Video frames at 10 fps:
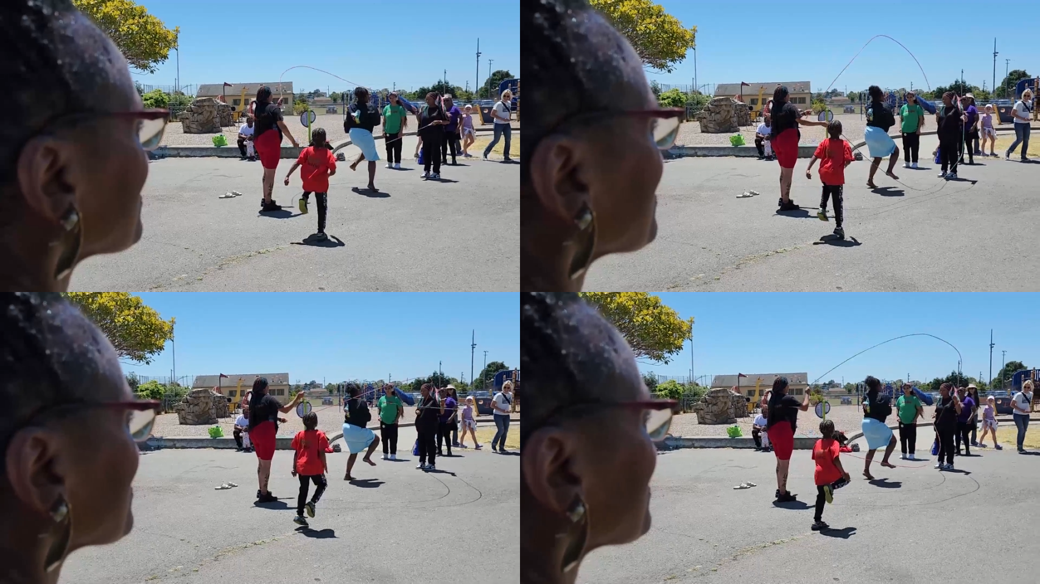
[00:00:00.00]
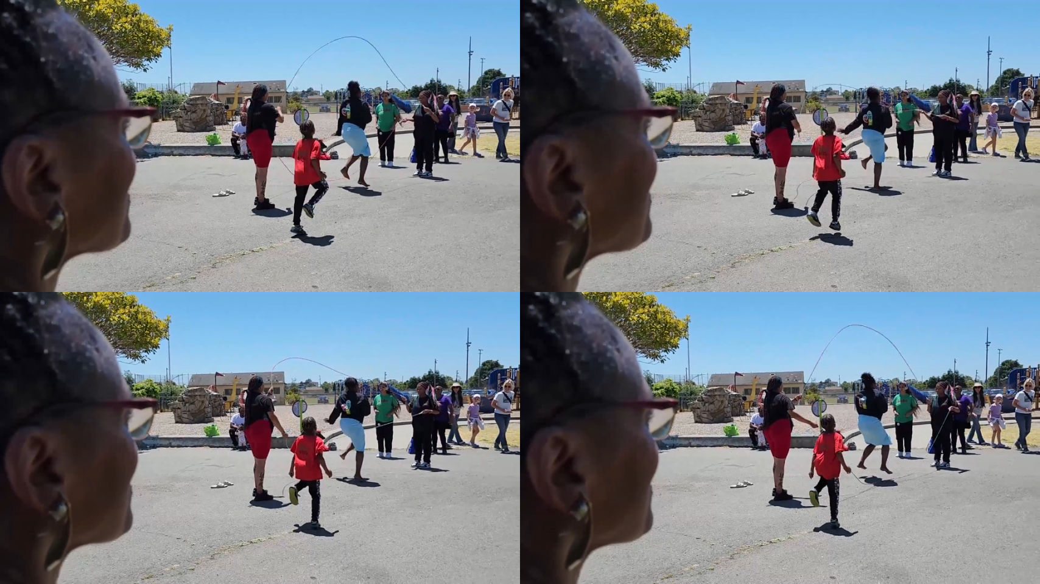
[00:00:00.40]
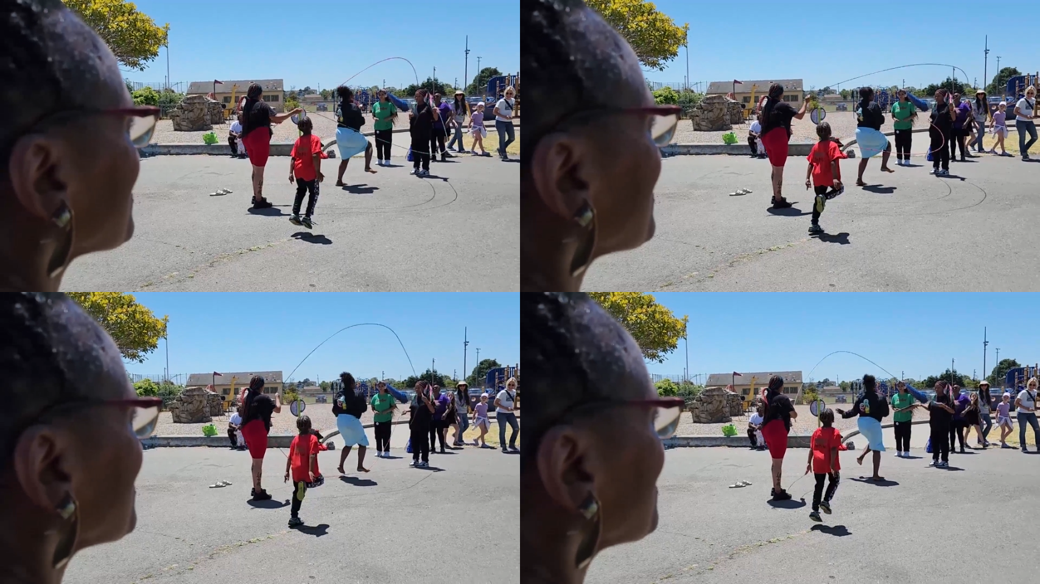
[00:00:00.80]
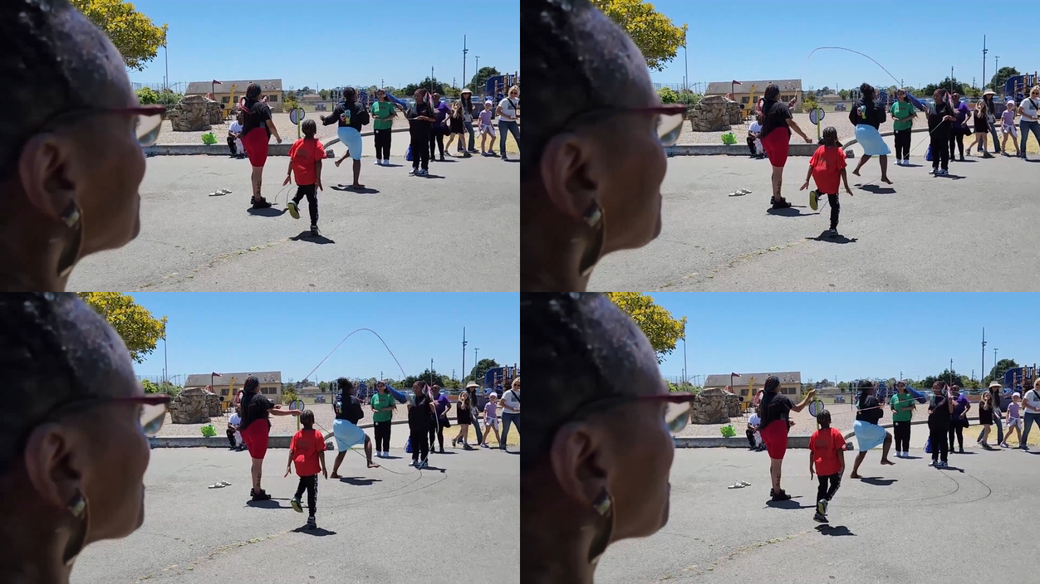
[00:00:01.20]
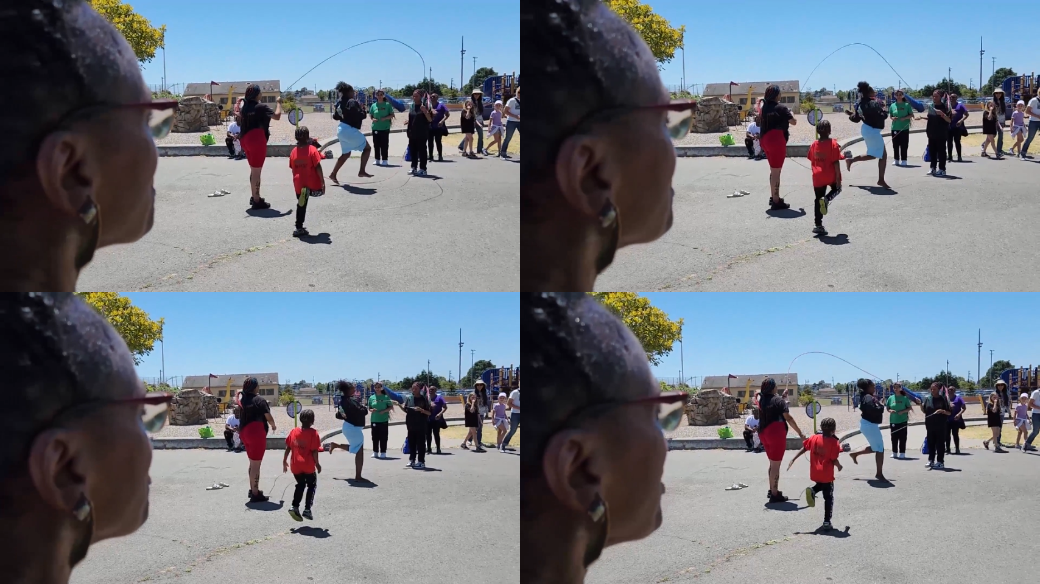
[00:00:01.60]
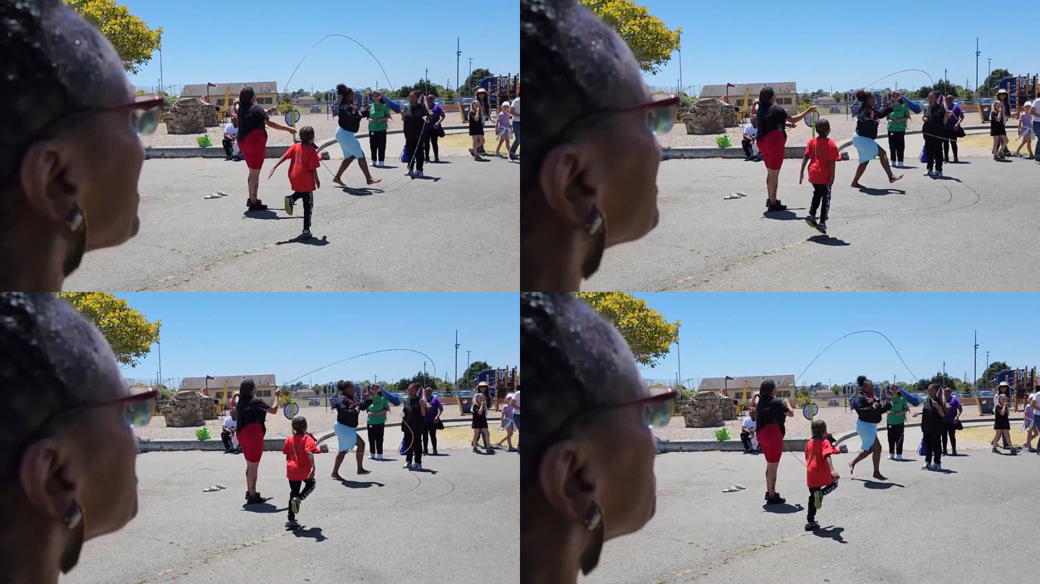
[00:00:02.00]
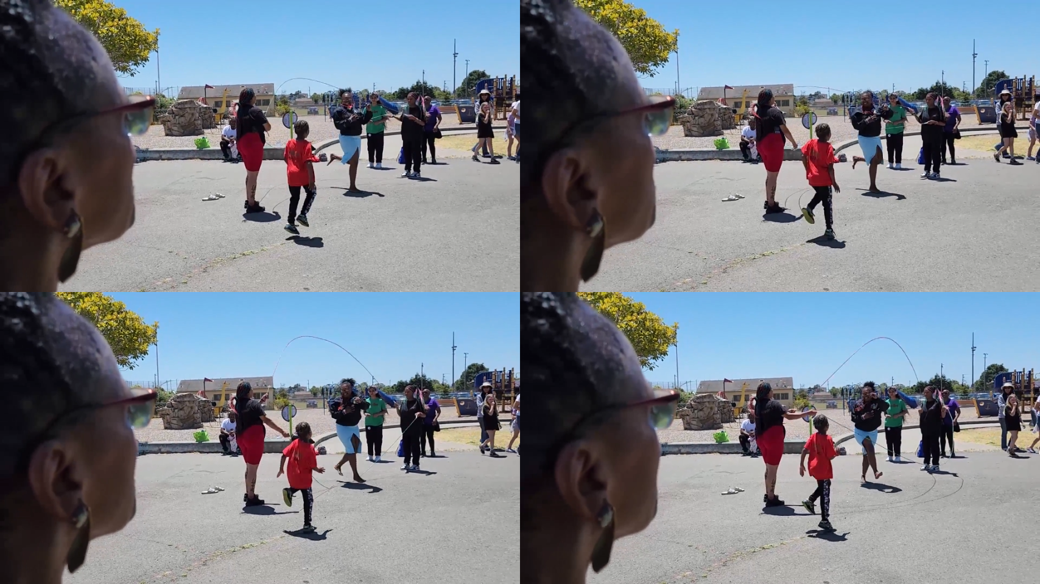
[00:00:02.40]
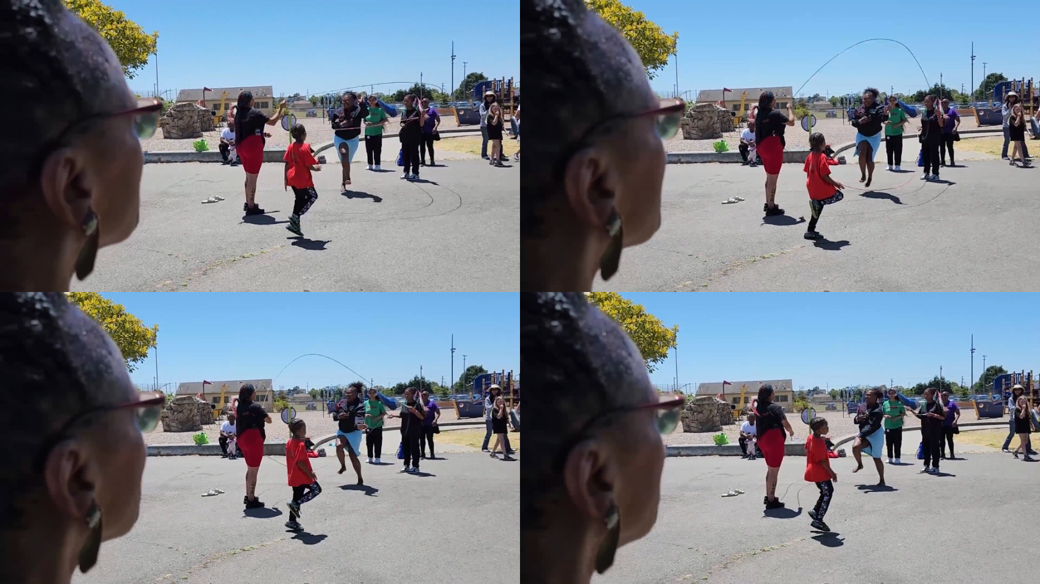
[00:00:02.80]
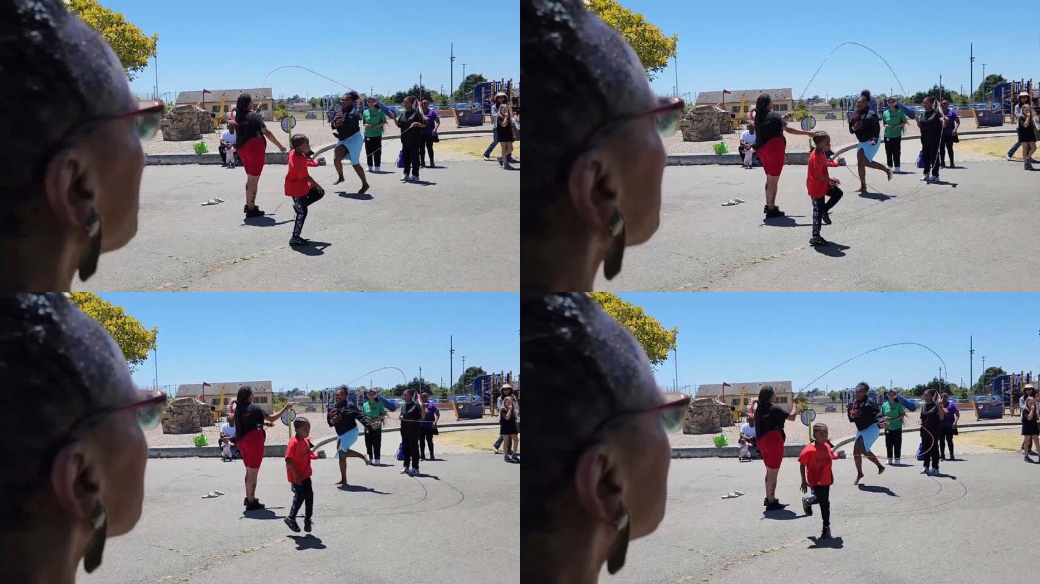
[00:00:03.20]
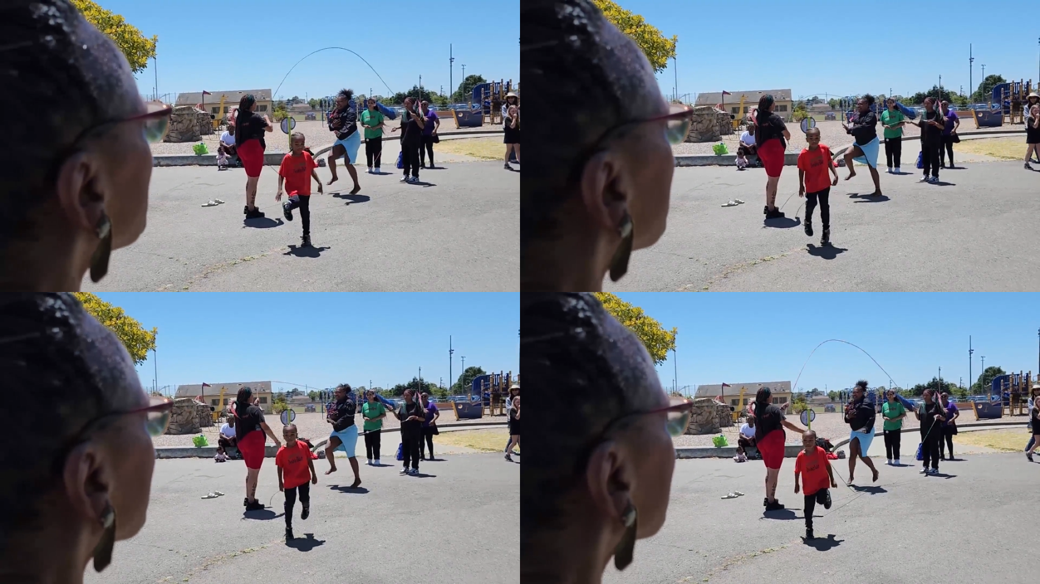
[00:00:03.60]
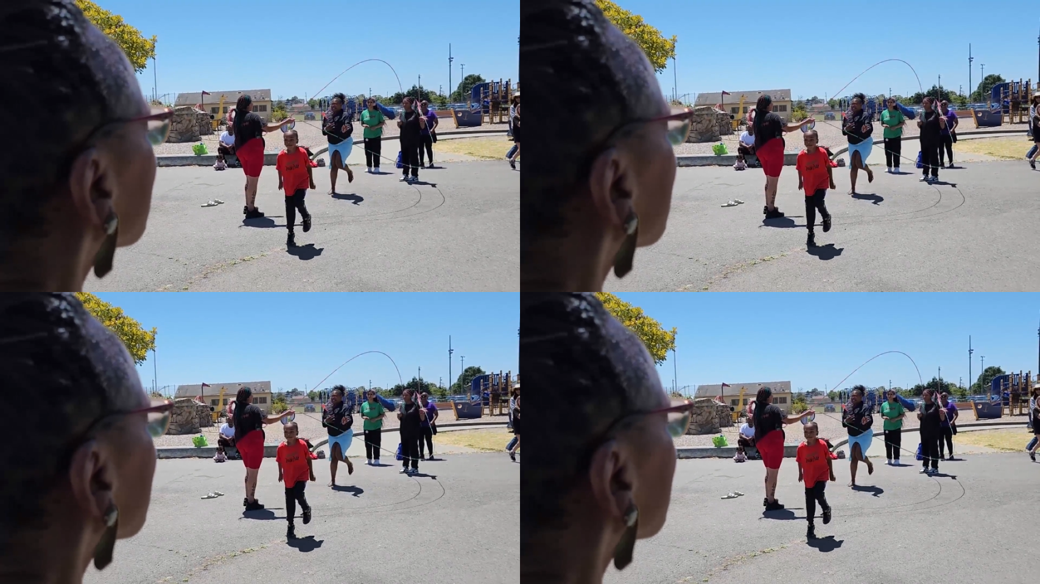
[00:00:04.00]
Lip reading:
Nobody's mouth can be seen.